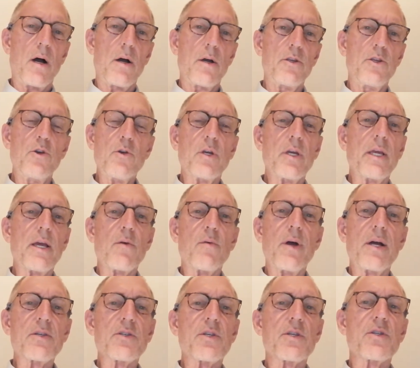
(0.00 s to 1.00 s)
You can get
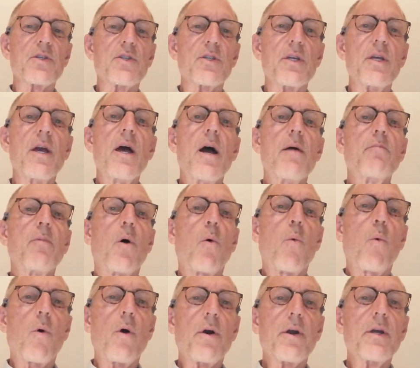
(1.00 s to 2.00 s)
residency, but
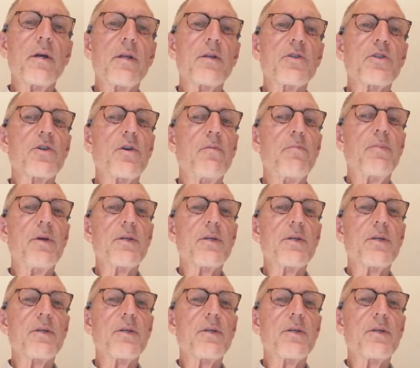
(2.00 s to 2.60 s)
working in certain